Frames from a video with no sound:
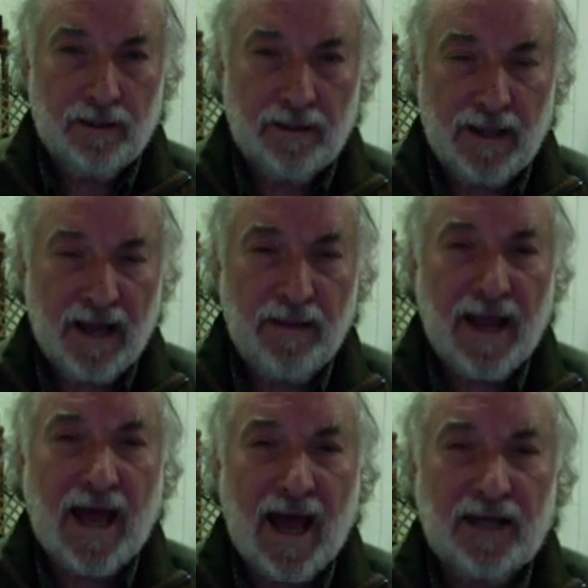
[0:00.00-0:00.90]
they
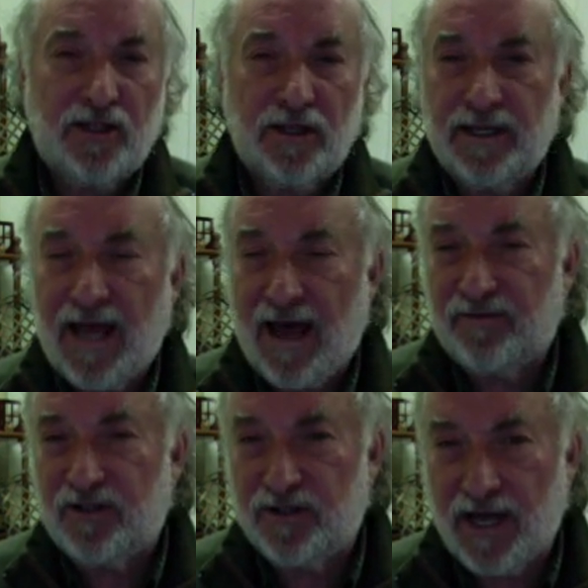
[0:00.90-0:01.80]
may actually
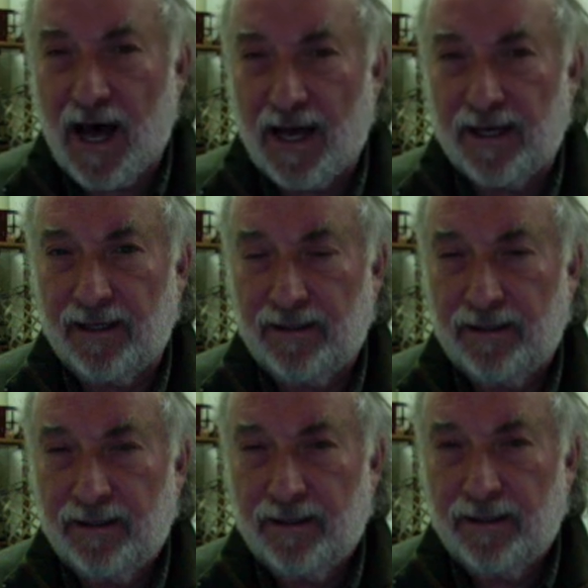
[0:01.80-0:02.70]
have to die
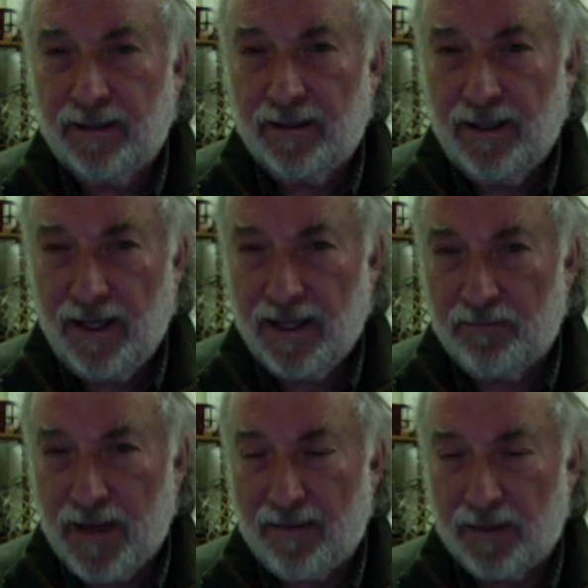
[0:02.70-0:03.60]

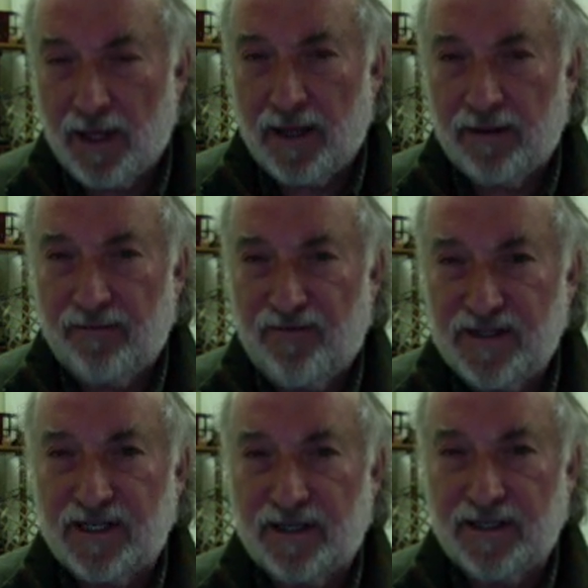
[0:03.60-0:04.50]
in Babylon,
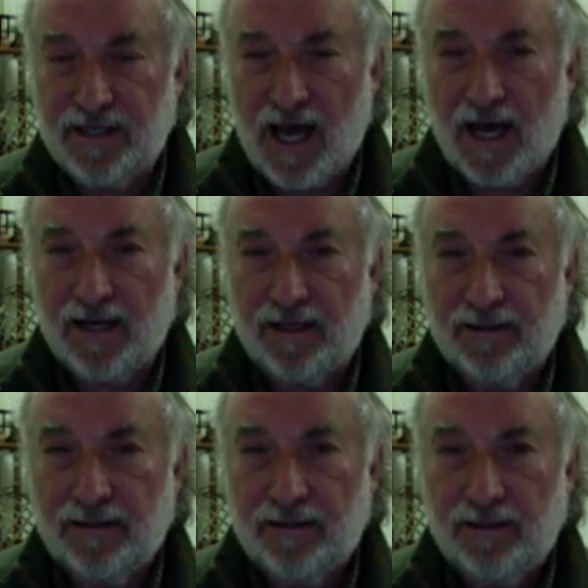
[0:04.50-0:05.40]
physically die.
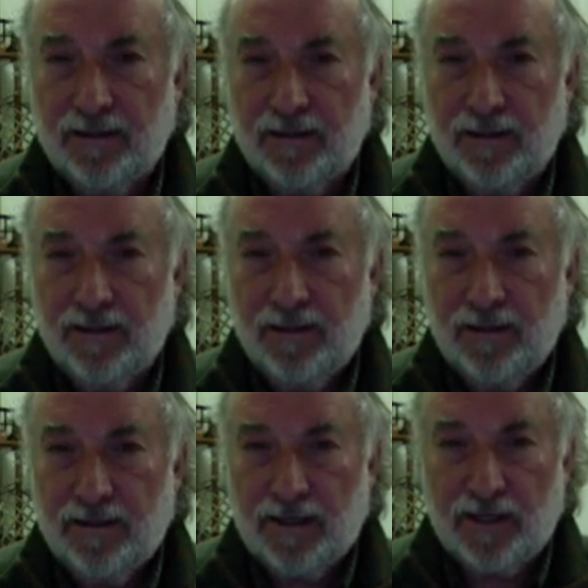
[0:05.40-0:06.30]

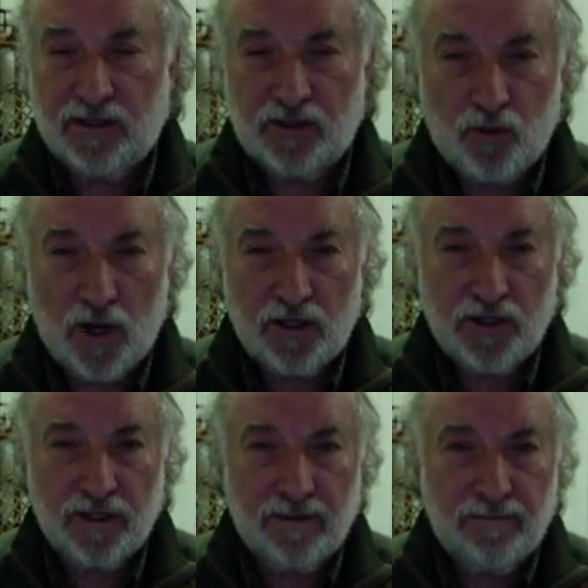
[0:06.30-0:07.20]
The
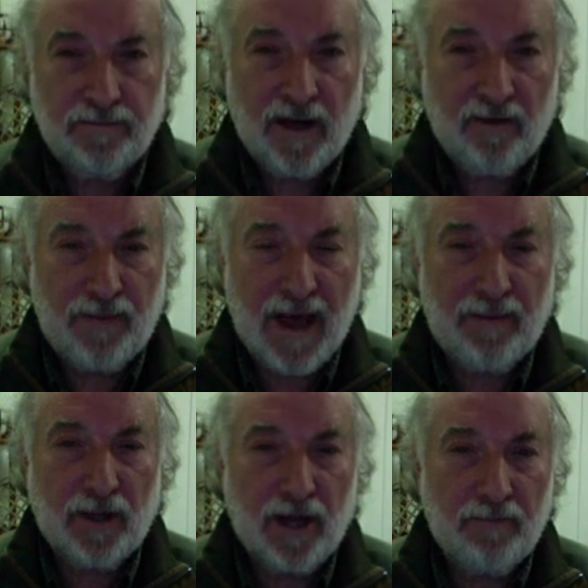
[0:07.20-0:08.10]
destruction of
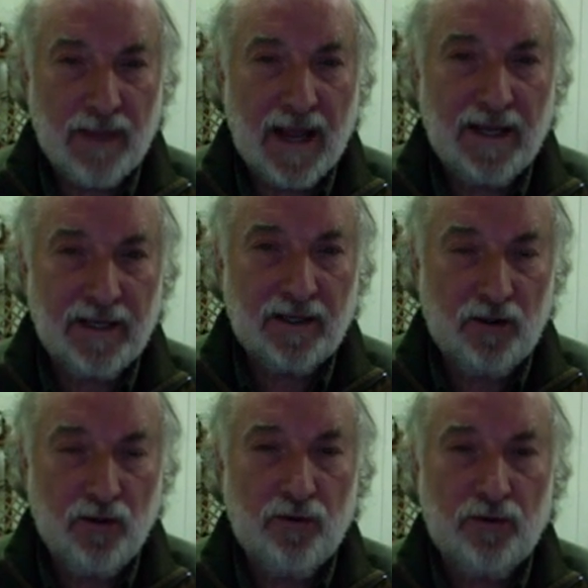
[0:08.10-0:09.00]
Babylon may
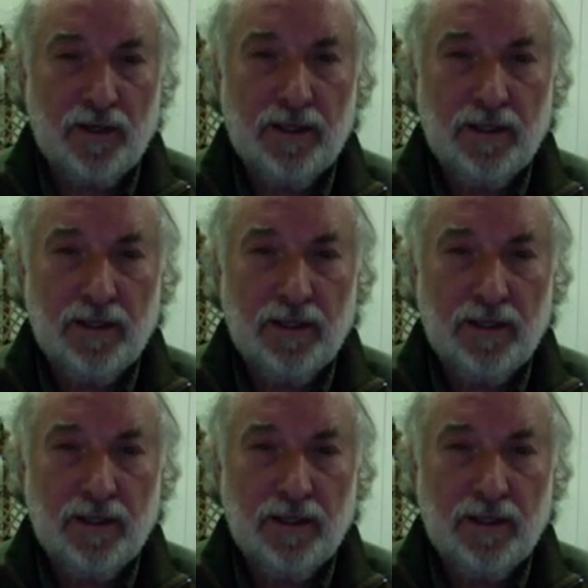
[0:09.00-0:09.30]
include